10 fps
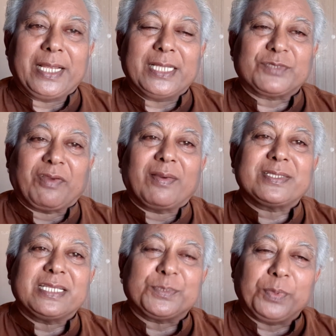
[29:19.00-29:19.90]
5 or
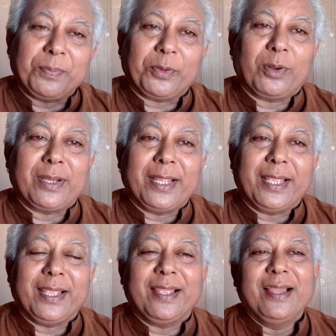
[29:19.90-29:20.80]
6 people
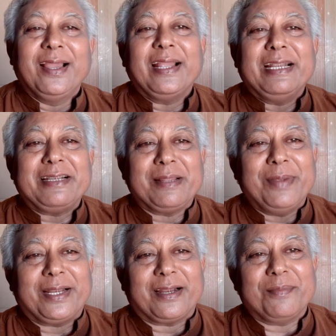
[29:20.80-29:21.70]
only
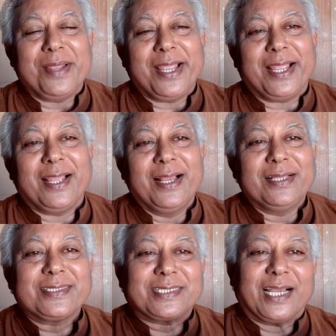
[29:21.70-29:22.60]
intimated me,
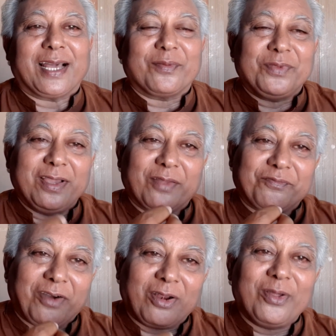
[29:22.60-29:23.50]
sir, we are
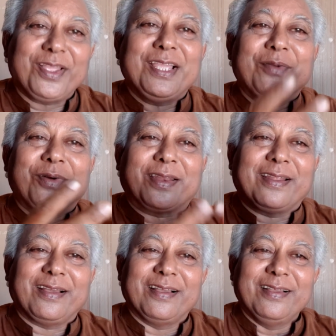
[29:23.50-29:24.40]
following
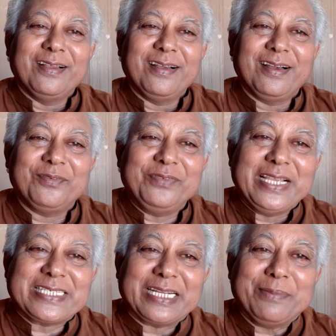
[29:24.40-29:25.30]
your
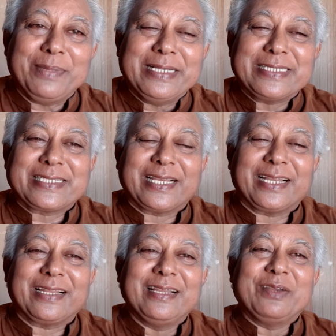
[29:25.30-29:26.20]
ways and means,
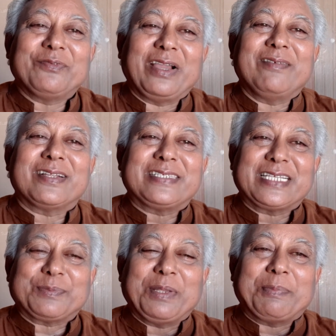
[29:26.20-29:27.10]
sir. 5 or
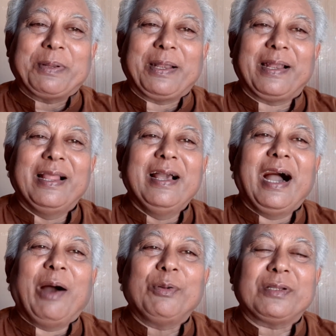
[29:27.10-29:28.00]
6 people
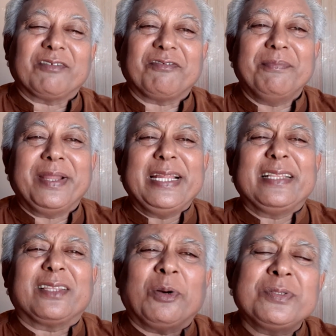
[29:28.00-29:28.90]
out of many
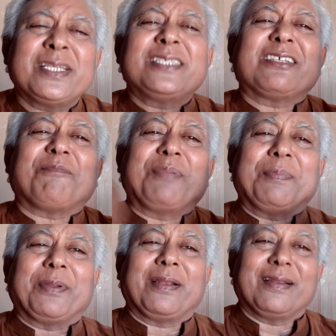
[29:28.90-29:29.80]
thousands of people.